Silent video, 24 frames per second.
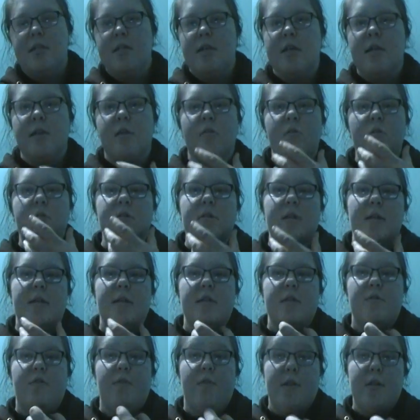it looks
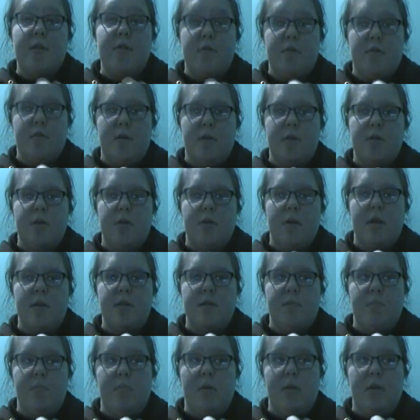like his facial structure has